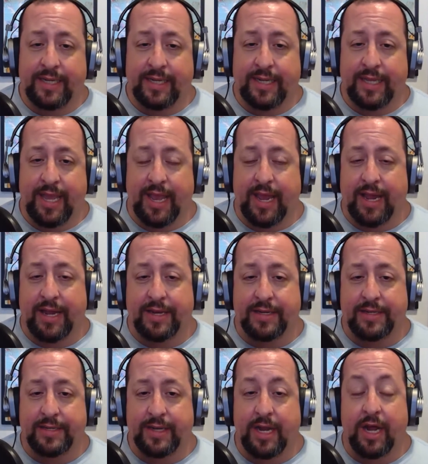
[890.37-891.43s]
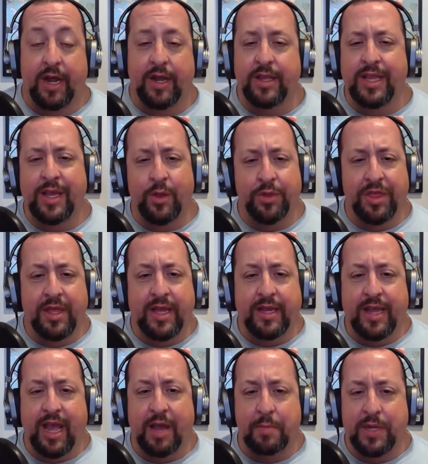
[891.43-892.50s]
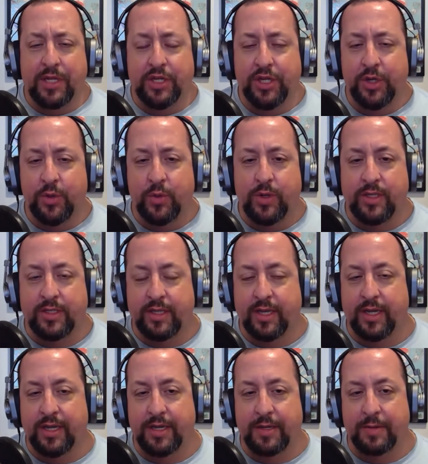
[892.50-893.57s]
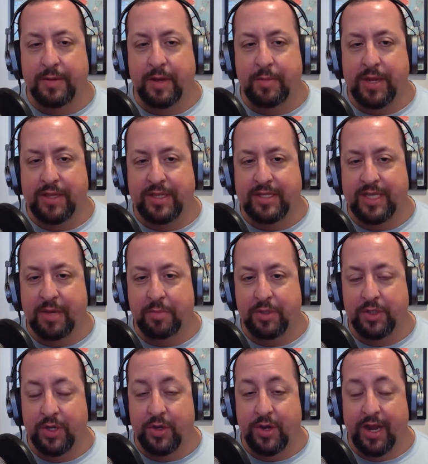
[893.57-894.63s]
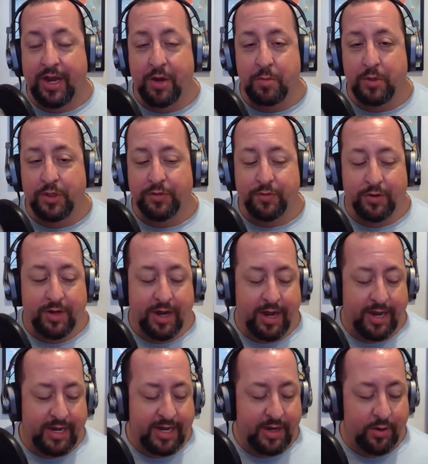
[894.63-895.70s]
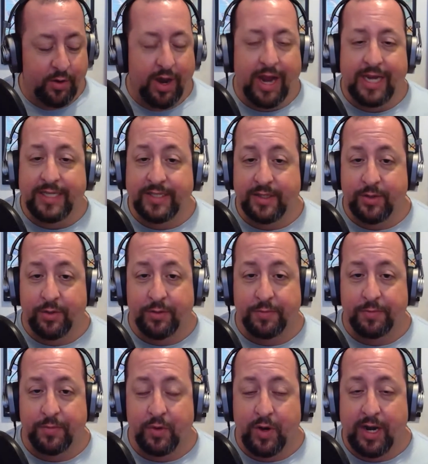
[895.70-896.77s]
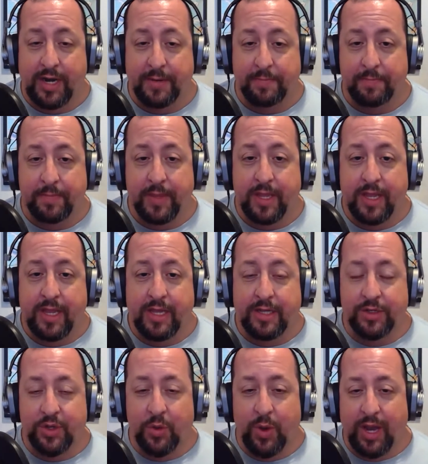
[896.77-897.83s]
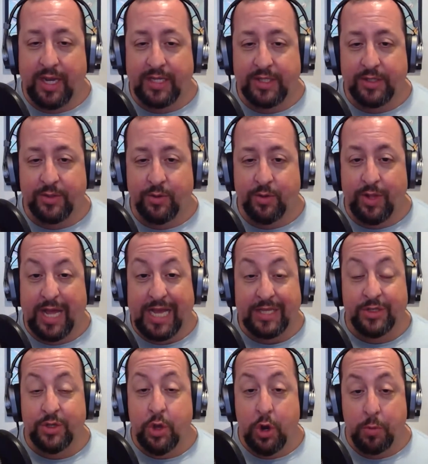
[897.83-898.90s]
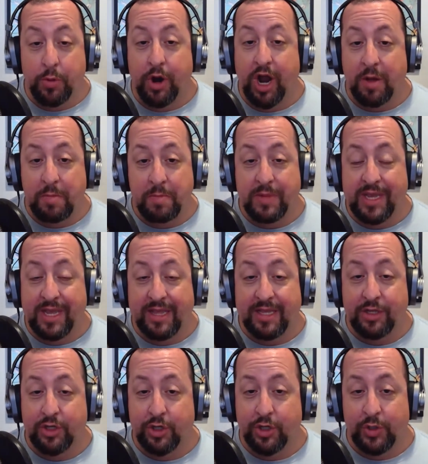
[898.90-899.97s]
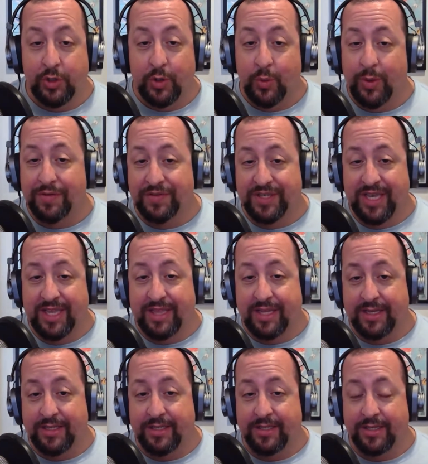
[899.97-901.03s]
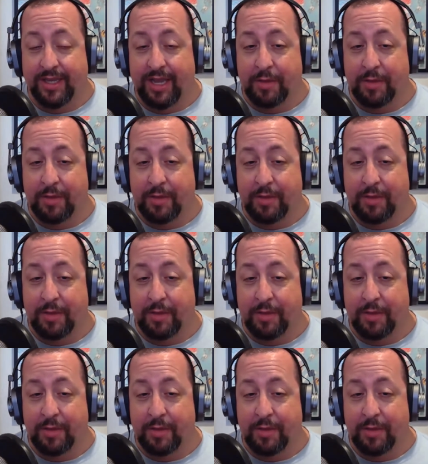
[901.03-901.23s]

yeah. And the other thing that got me too was about this episode. I almost forgot here. Icicle, right? So Icicle has no problem killing children. We've seen this. I